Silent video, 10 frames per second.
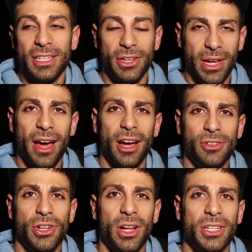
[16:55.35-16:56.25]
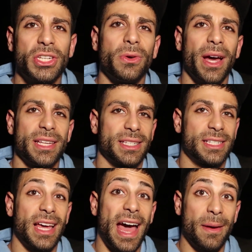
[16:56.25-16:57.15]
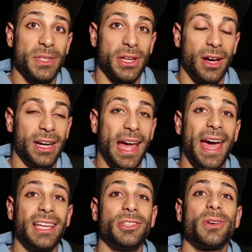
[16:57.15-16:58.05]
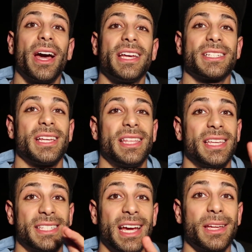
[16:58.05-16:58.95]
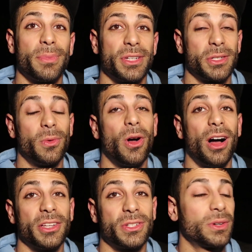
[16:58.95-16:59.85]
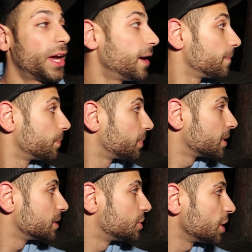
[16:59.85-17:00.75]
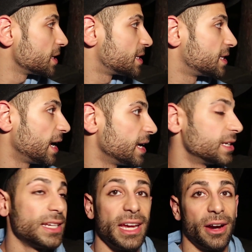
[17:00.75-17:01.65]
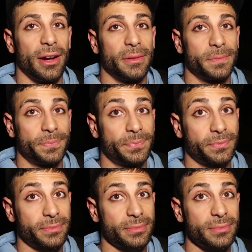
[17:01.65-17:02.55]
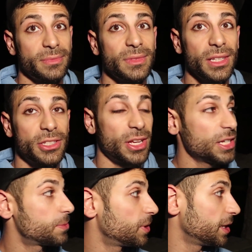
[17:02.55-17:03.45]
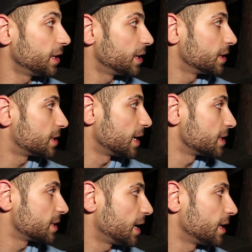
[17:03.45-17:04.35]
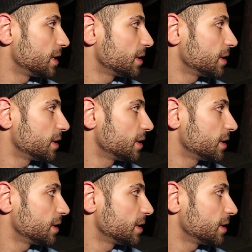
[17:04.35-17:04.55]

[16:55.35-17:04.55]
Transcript: So yeah, one hundred dollars U S to Amazon, and you guys, the second person will also get Just Sayin gear. So that's pretty intense. I